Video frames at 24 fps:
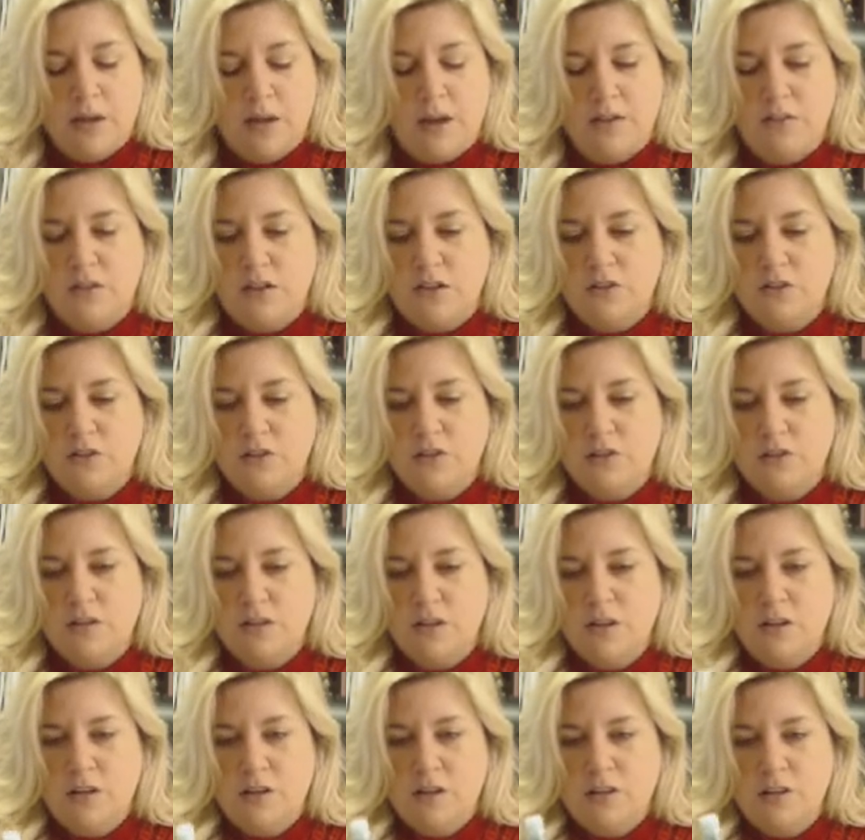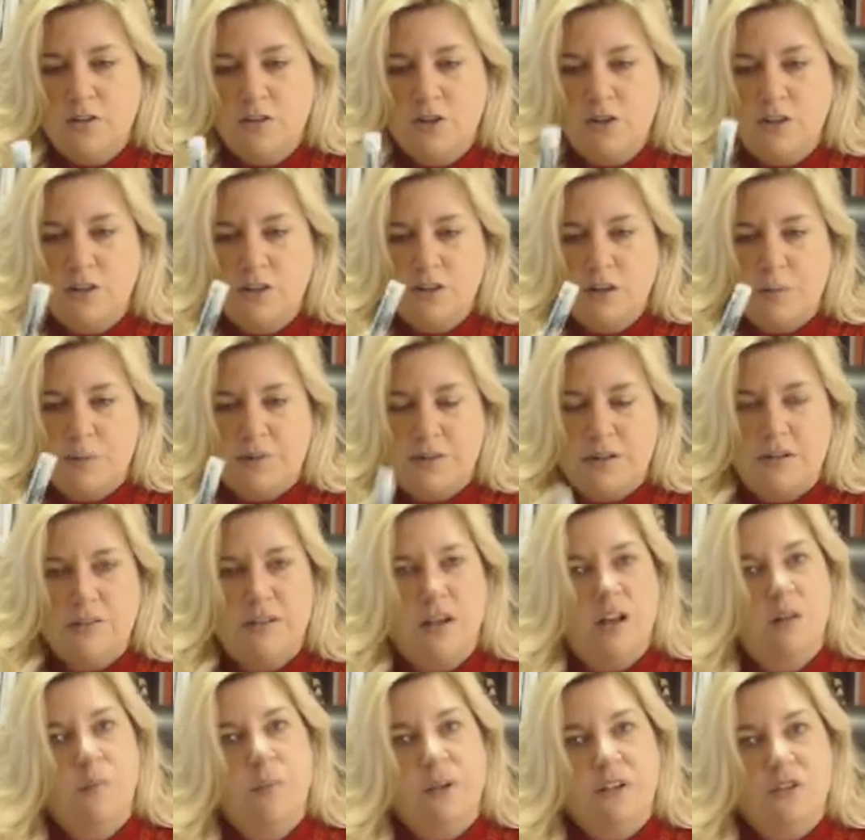and then just turn it upside
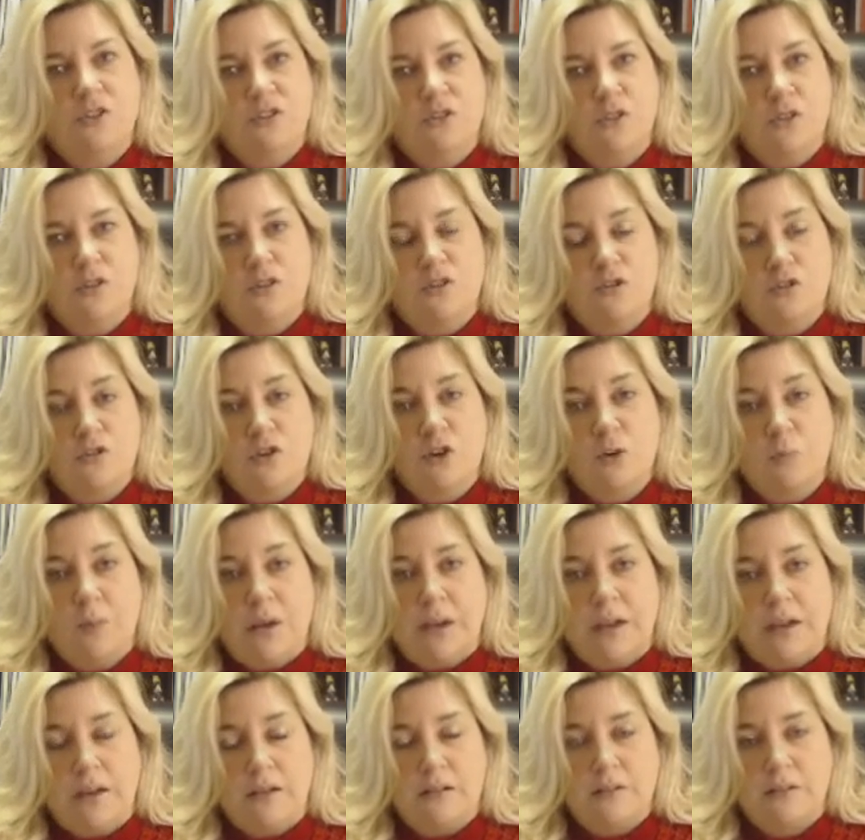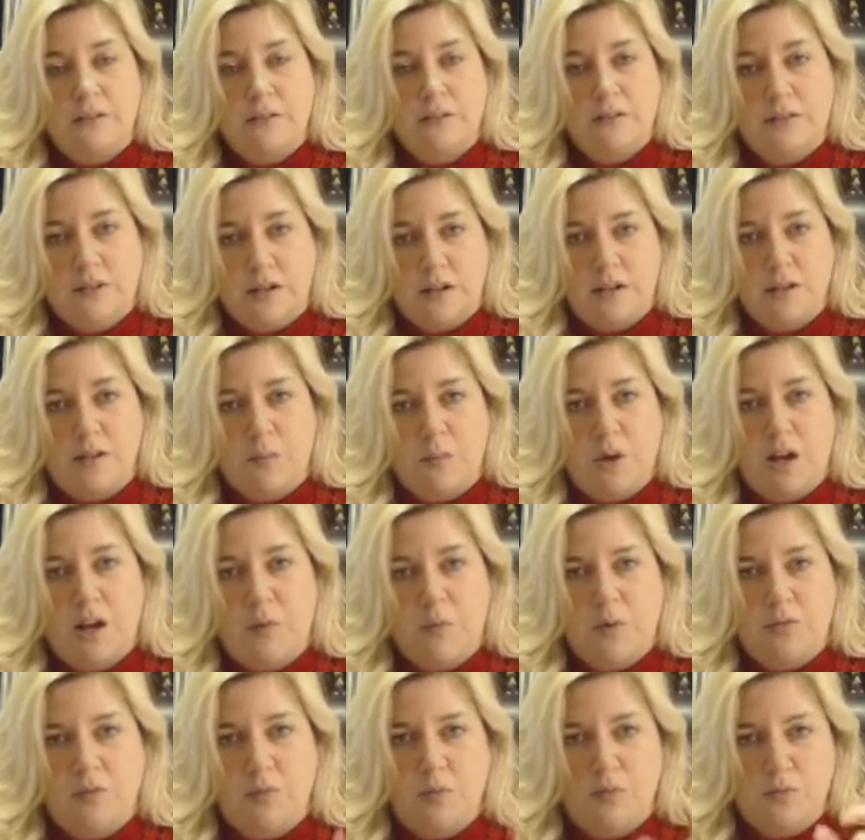down and make sure that there's no paint stuck in the
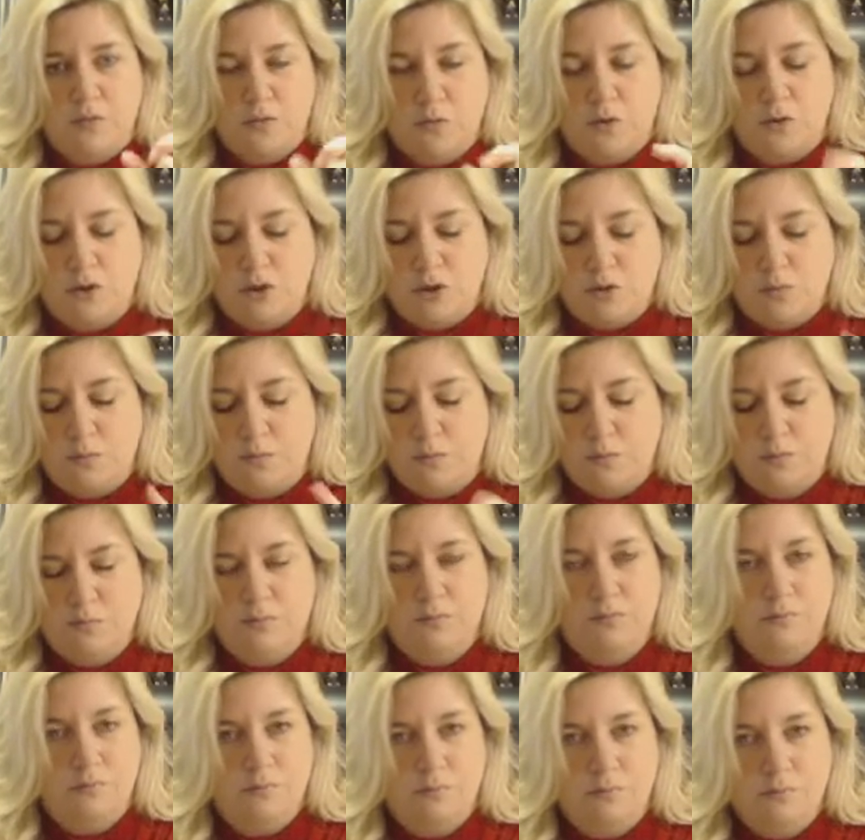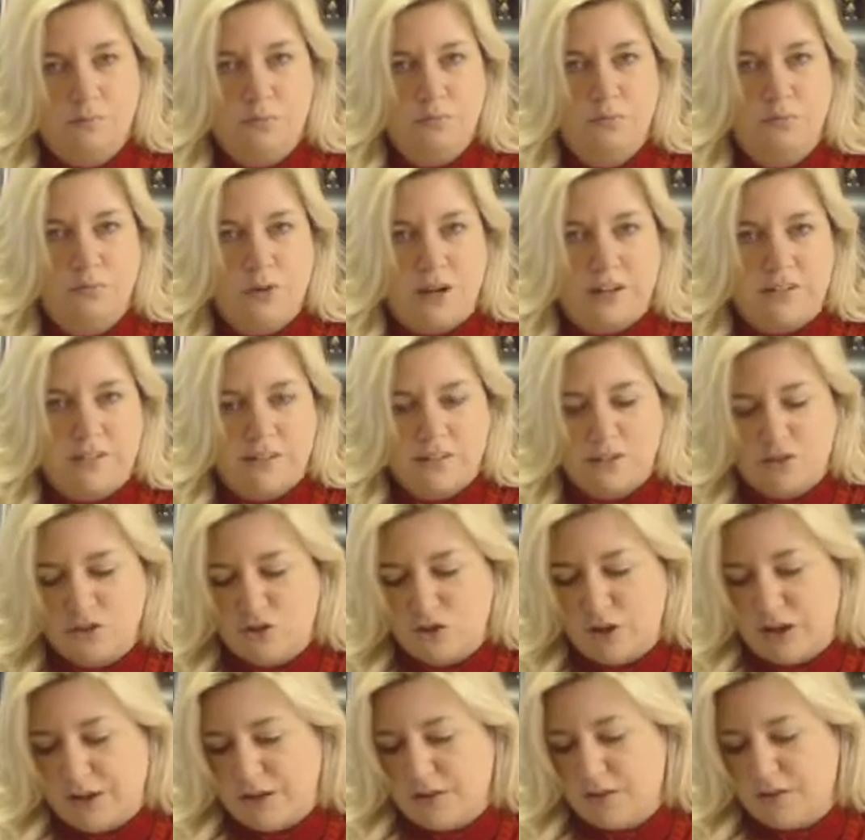bottom of it before you press it and
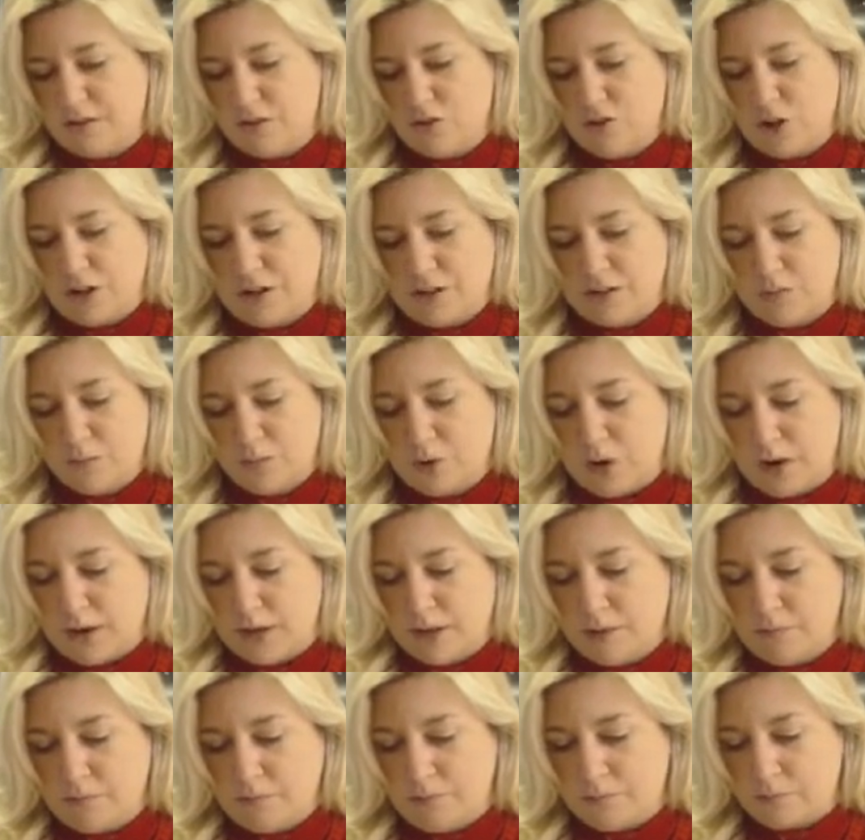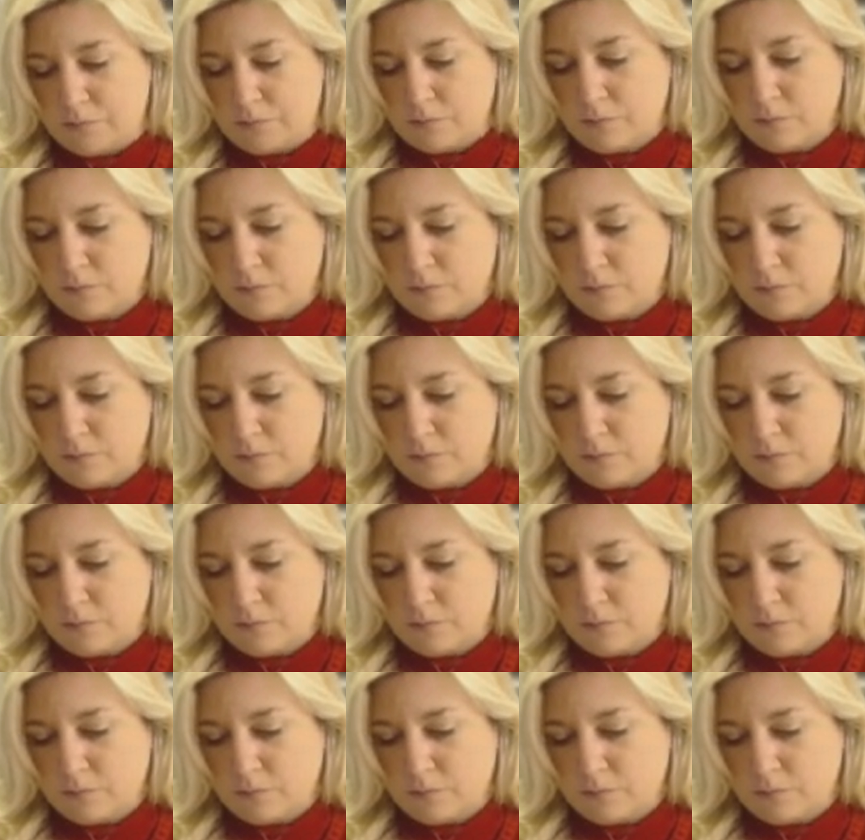try to spray it.